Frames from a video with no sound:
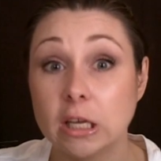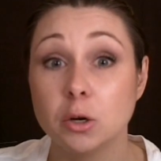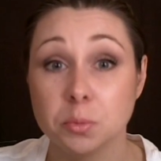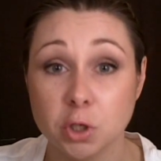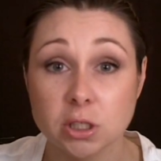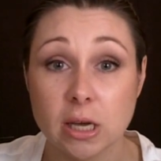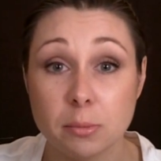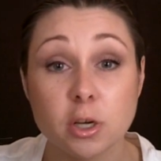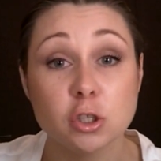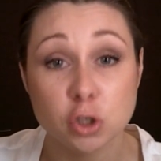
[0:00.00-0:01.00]
and get on looked
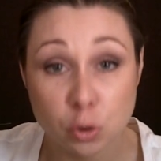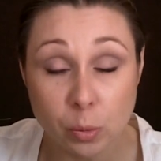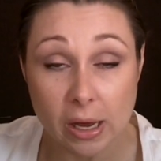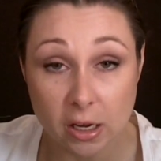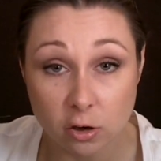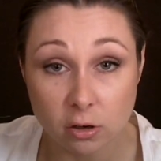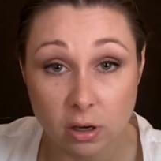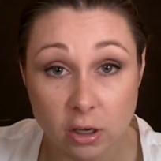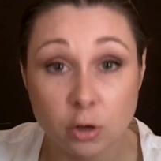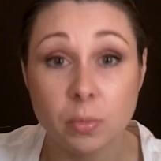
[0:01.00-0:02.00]
at because you
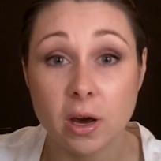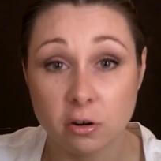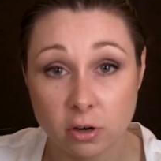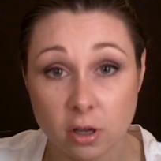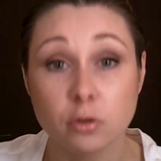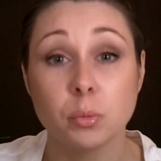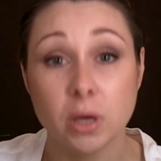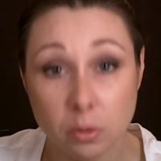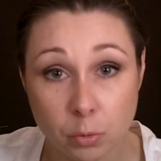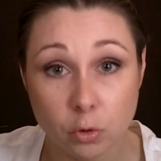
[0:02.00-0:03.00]
matter and you matter to other
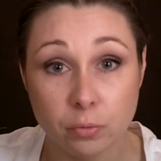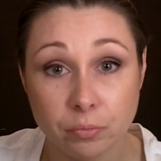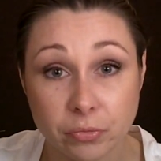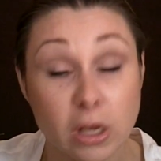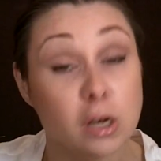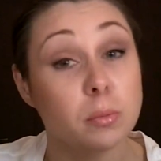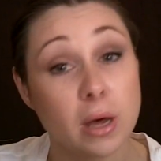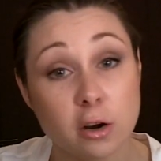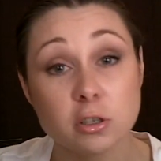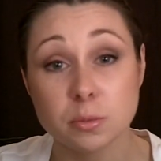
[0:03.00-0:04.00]
people and you
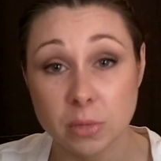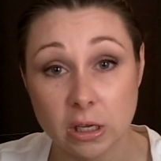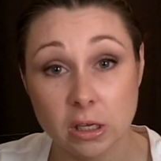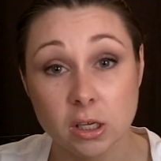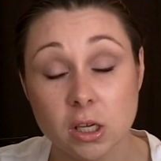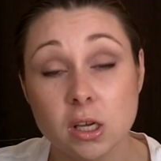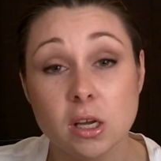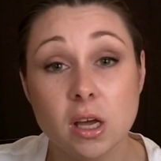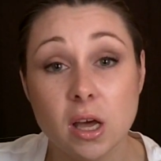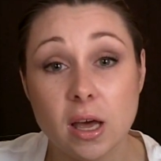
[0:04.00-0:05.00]
matter to me.
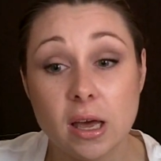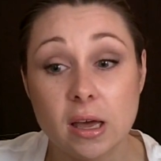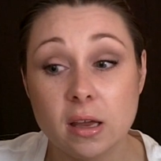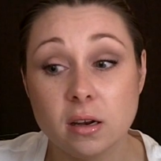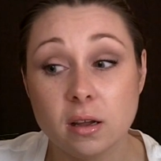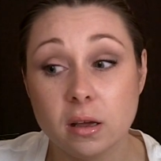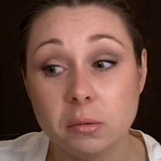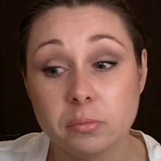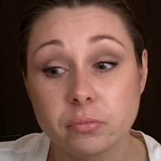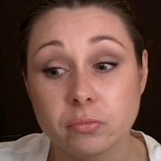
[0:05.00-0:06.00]
And,
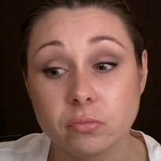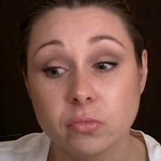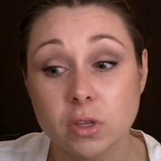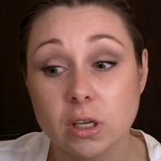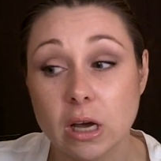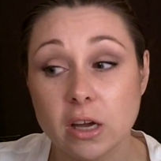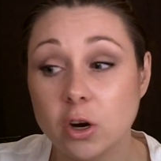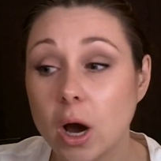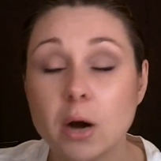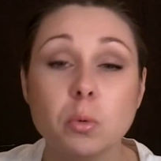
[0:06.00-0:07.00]
uh,
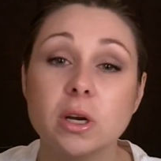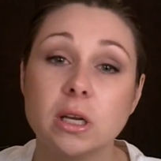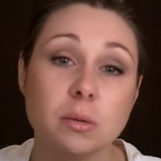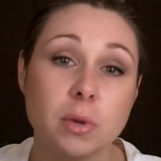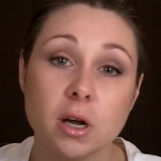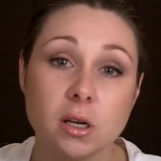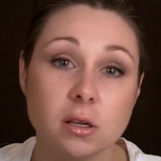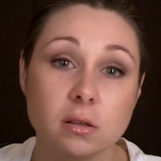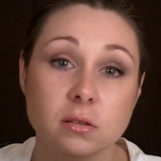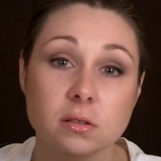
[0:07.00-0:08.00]
you know, I don't want
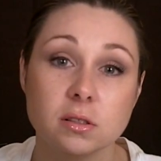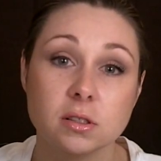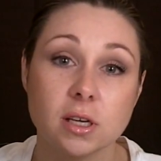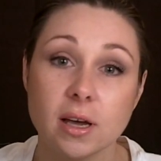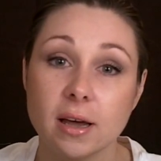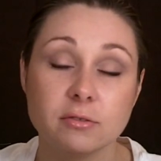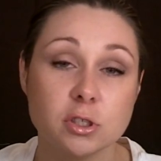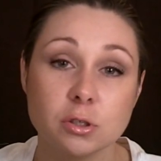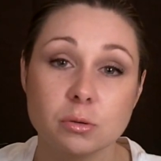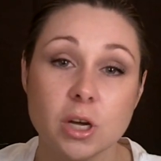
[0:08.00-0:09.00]
anybody to have
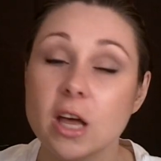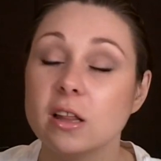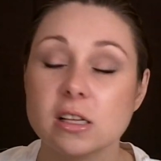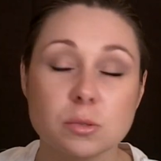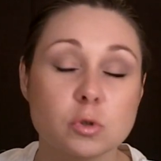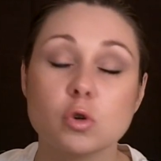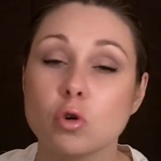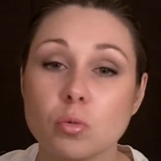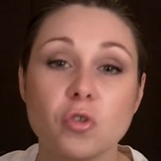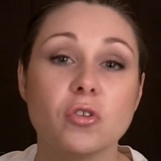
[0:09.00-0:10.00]
to that's the most
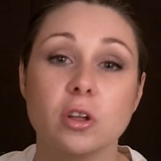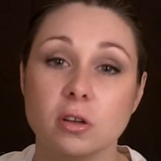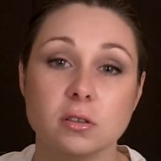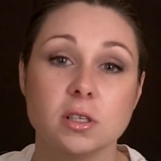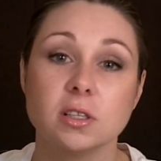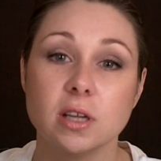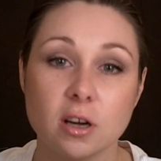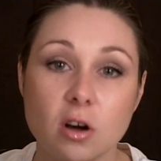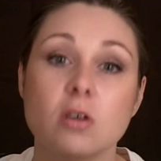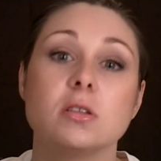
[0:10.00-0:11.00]
horrible feeling to get
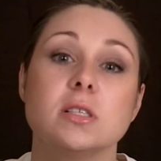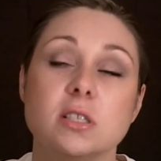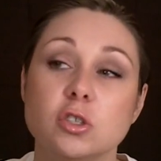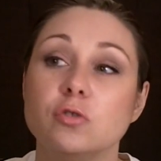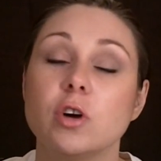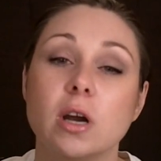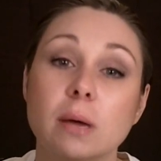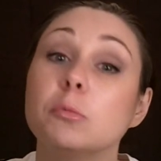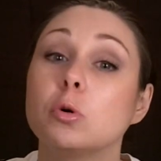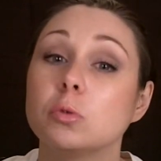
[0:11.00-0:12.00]
that call that says you've got
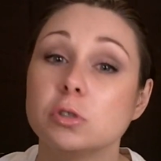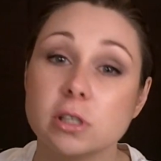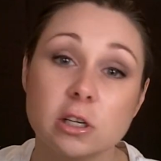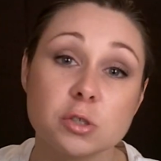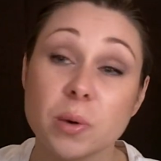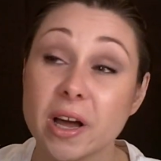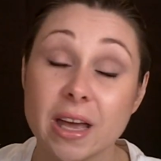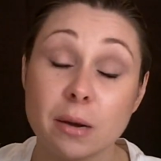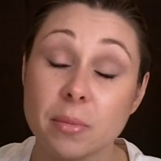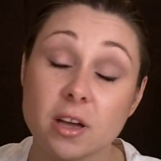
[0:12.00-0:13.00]
abnormal cells, but I
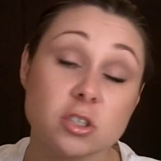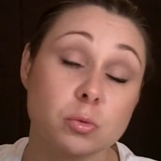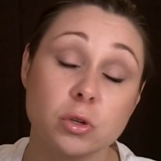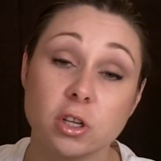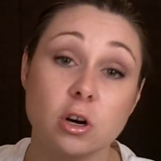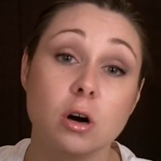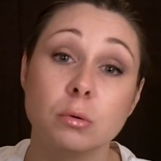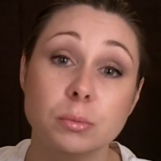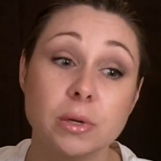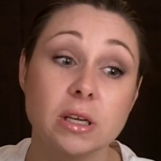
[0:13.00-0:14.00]
can't imagine what the
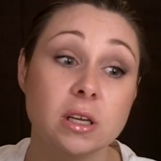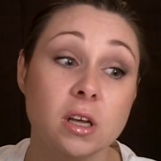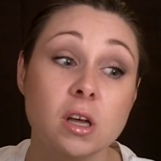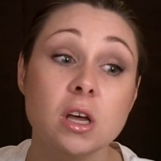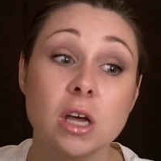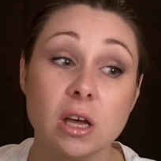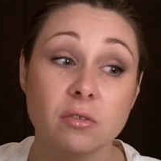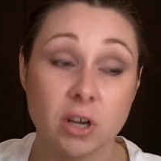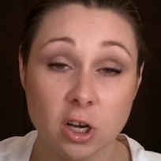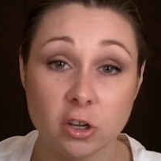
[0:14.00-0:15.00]
call would be
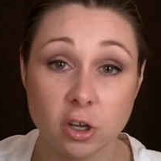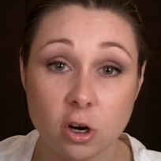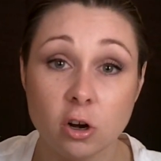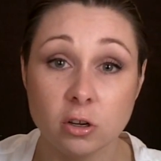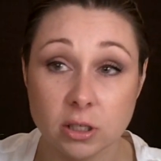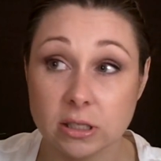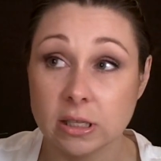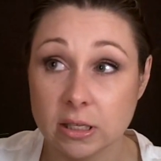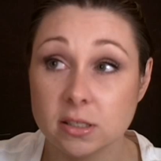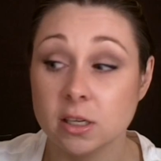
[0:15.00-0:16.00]
if I got the call
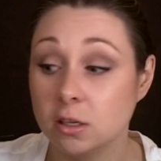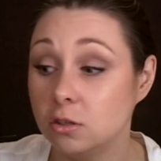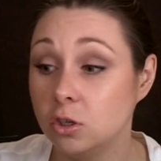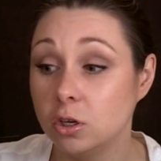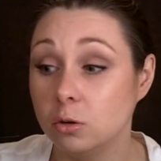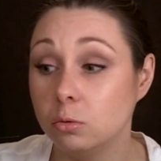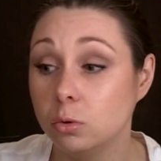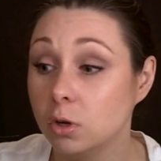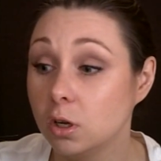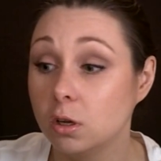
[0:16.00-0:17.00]
and they said, you know,
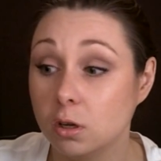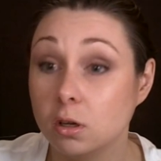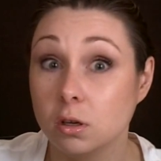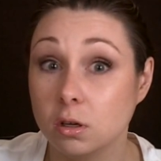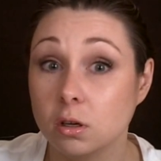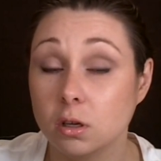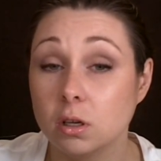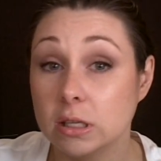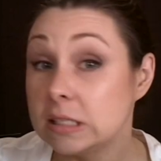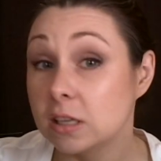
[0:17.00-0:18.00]

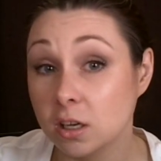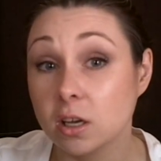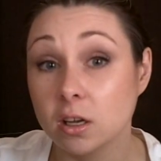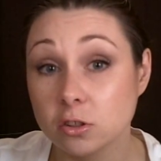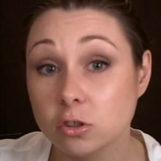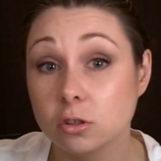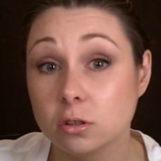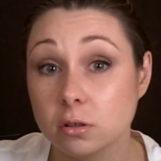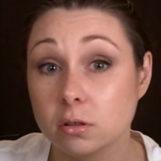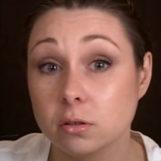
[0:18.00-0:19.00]
it's skin cancer.
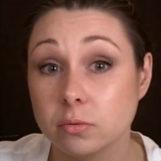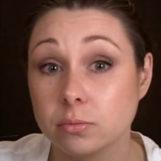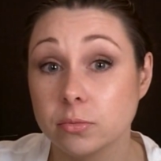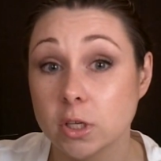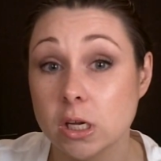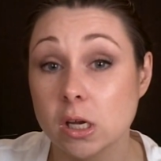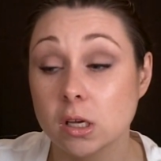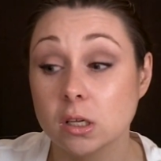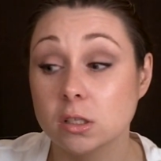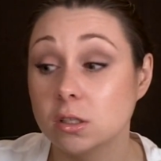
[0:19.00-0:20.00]

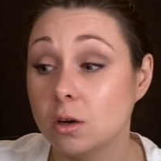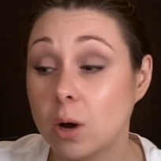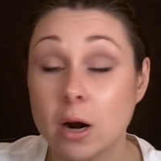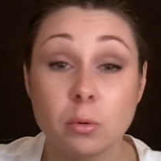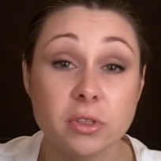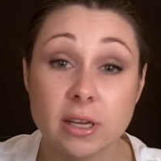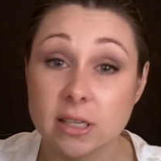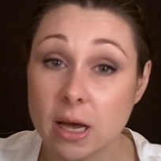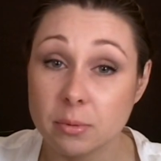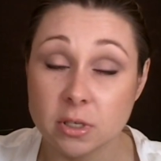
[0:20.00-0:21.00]
So I don't want
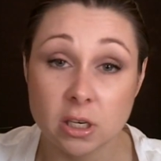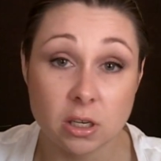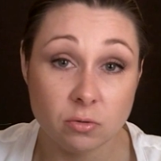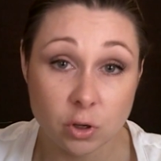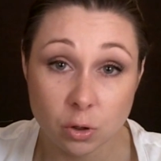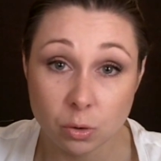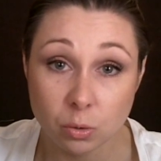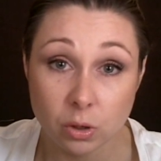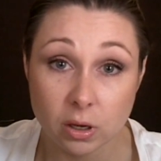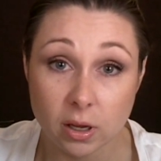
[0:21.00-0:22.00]
that to happen to any of
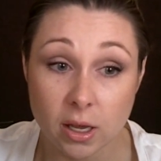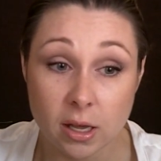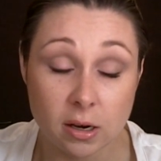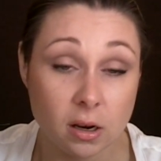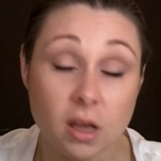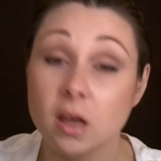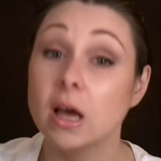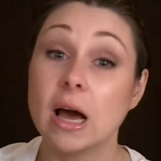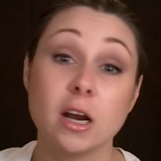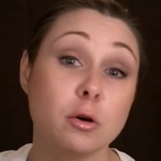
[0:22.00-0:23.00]
you. And
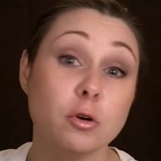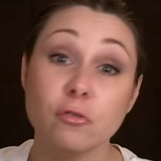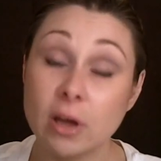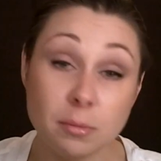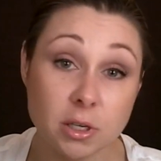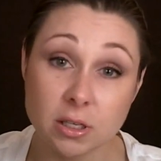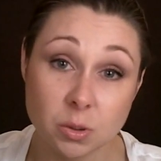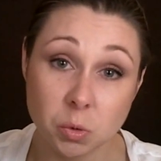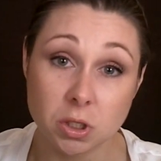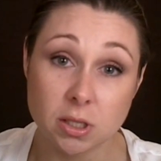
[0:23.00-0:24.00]
I know your family
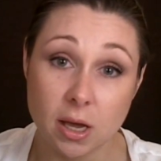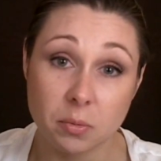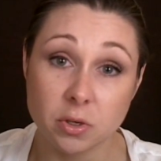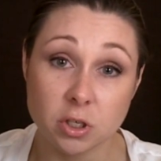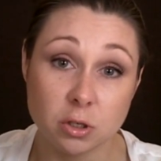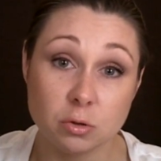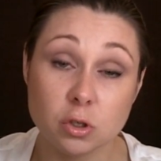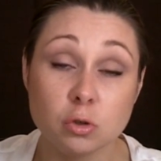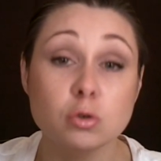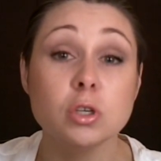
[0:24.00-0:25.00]
doesn't want it to happen to you.
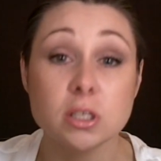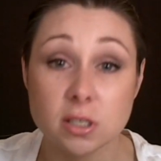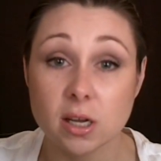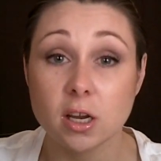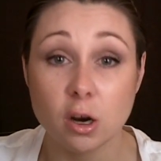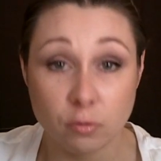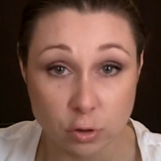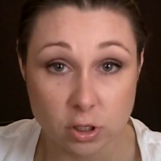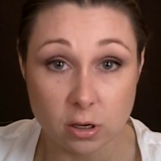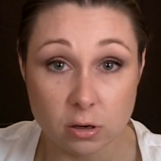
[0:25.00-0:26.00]
So you need to take care
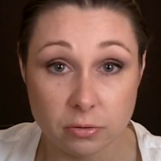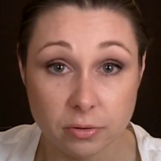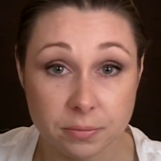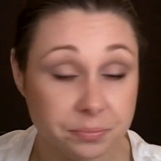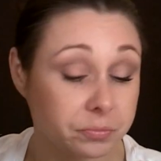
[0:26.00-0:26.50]
of yourself.